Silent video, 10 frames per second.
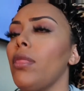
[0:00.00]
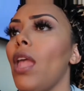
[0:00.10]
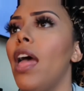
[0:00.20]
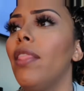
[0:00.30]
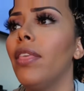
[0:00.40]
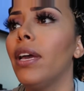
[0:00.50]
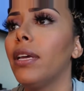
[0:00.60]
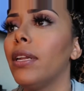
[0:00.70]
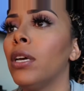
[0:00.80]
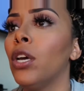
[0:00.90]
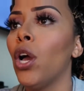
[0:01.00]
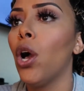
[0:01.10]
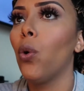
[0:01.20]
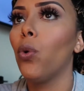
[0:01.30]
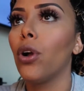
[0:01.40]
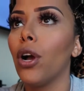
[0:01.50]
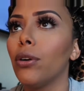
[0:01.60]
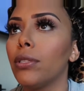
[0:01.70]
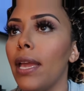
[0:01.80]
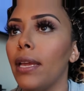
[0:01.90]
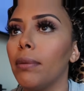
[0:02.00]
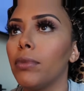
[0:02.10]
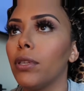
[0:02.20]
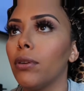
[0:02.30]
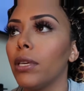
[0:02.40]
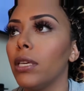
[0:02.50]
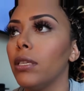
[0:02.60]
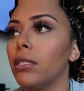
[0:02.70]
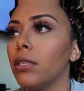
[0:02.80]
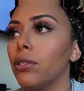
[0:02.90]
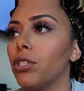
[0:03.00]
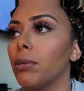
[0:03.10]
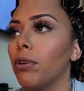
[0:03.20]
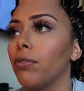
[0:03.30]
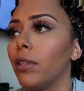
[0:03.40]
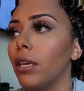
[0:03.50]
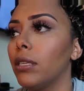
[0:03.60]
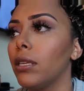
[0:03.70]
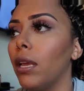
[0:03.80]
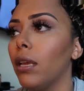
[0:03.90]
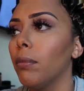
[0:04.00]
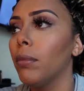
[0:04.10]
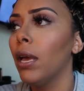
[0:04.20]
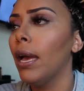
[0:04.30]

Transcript: And then we'll go take him to go get his nails trimmed. Hopefully they can take him.